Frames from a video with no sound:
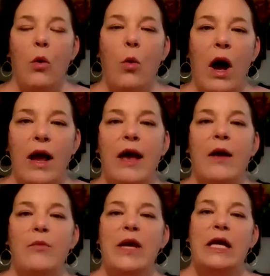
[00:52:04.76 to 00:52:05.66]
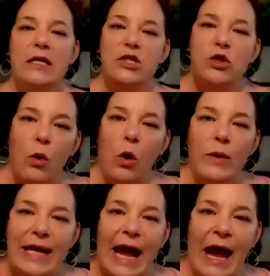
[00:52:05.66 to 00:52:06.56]
Why? Because you
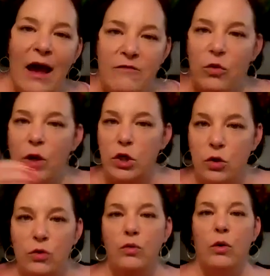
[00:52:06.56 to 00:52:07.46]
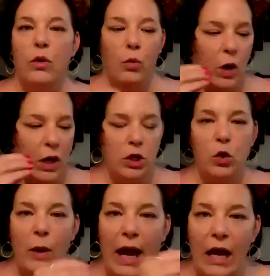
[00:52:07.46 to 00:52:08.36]
already have what you
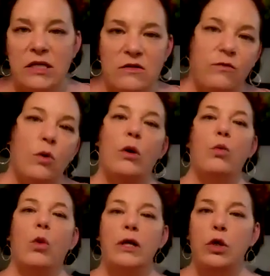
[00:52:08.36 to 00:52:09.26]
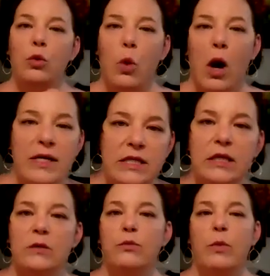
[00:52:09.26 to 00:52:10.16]
asked for, what you
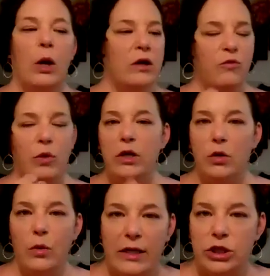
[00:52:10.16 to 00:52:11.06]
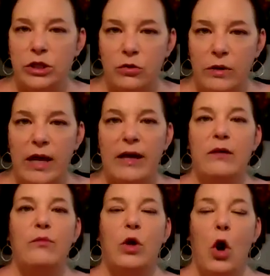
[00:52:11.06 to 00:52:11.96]
wanted, part of what you actually created
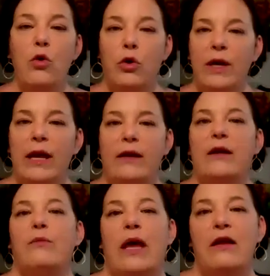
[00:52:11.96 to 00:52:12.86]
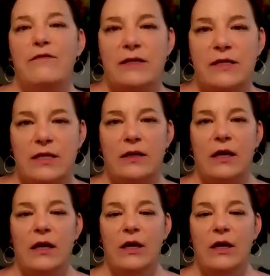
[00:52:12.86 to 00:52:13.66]
and co-created and manifested.